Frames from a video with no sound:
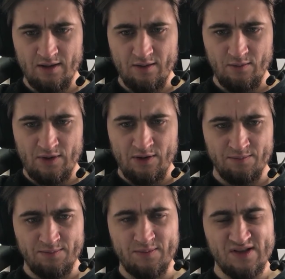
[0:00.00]
We're
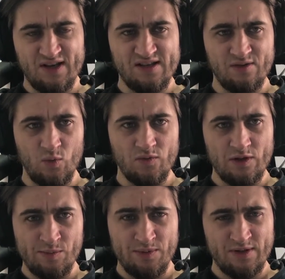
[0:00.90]
discussing with
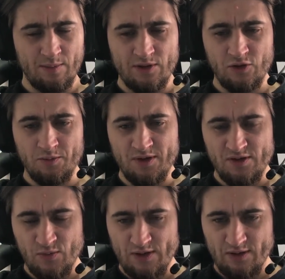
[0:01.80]
the Tabletopia
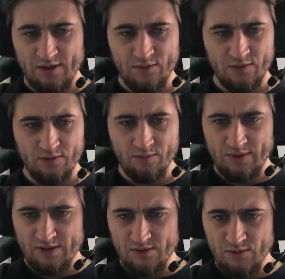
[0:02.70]
as well how to
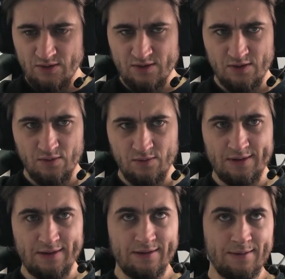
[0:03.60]
best do it. So
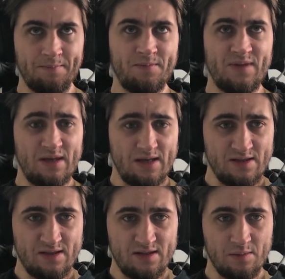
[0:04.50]

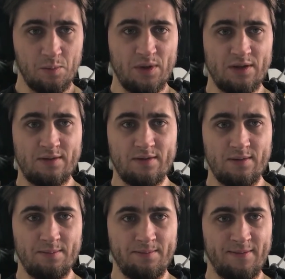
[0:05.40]
yes, but
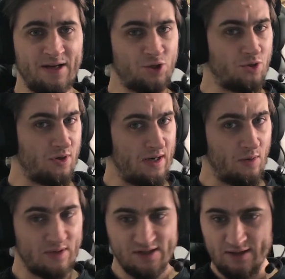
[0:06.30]
not sure how
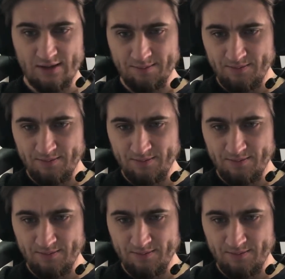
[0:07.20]
exactly.